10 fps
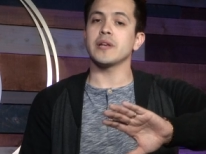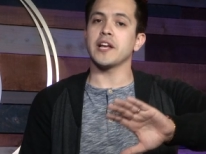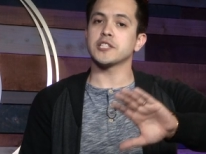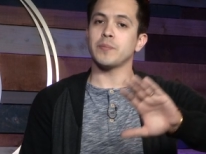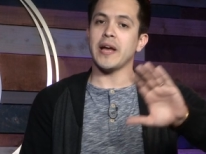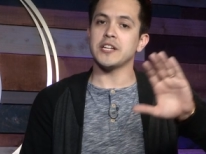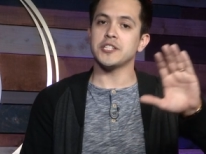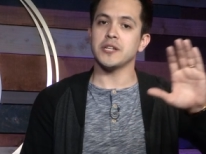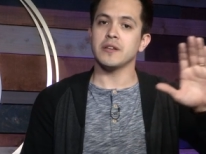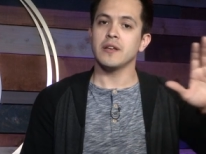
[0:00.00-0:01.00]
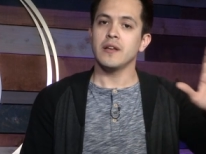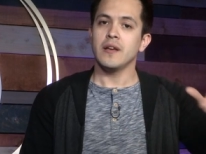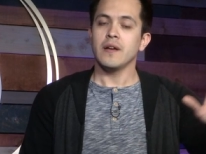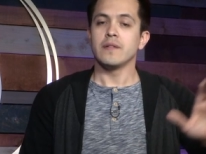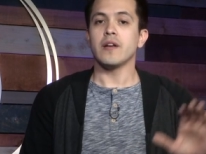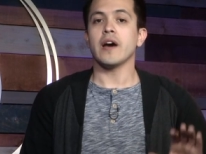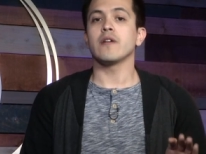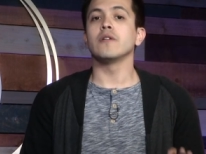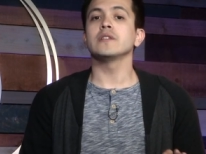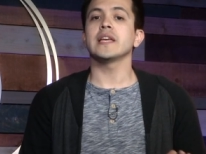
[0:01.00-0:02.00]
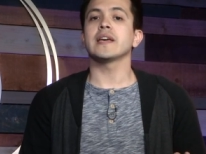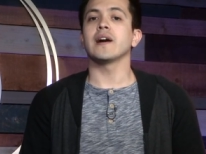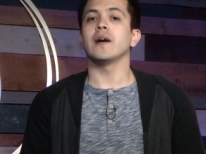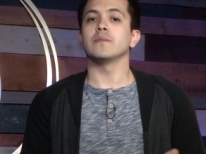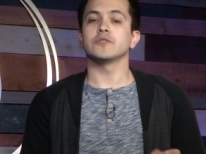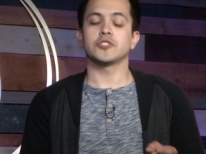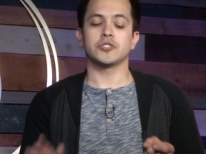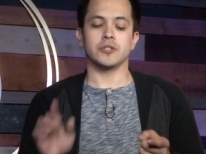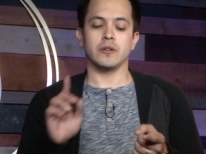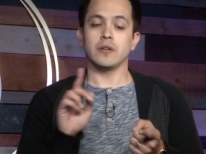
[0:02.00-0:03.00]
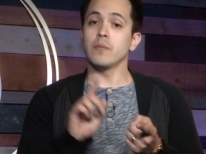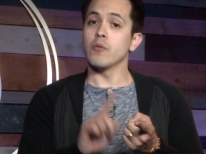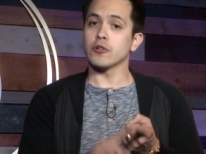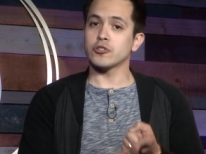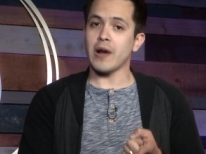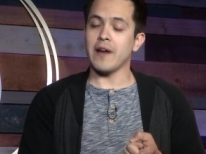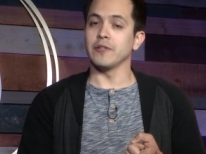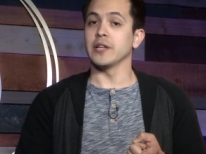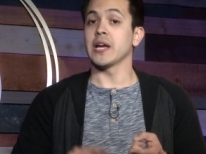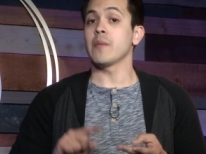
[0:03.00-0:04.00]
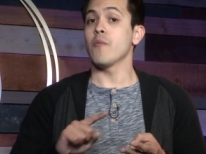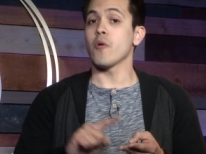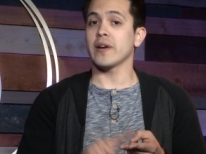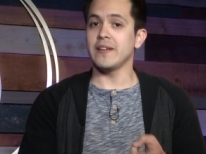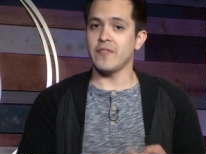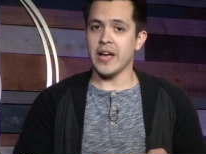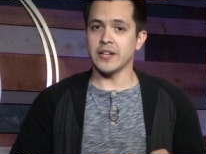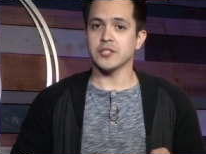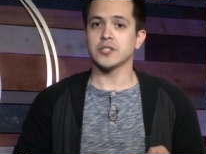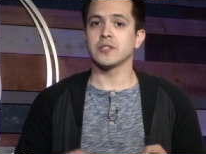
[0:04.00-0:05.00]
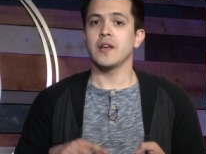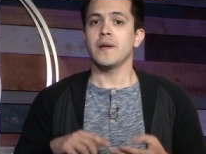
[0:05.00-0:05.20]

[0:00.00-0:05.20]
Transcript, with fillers: expansion, not only comes more traveling, more events,